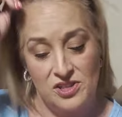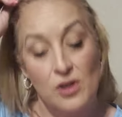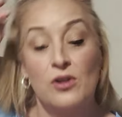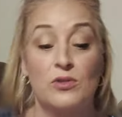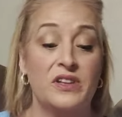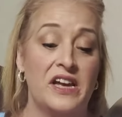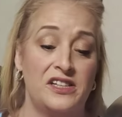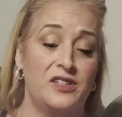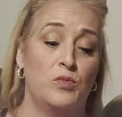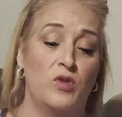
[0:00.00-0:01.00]
So
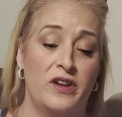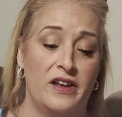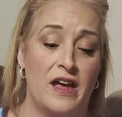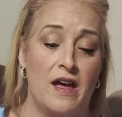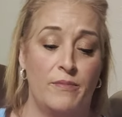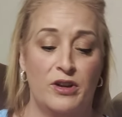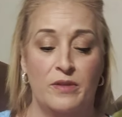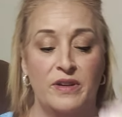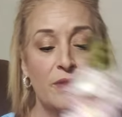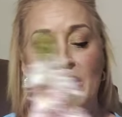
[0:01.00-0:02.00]
that's what I'm
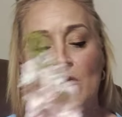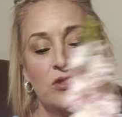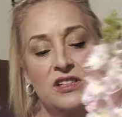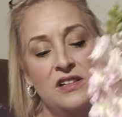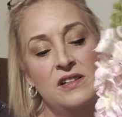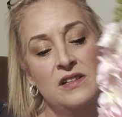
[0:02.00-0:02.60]
gonna be about.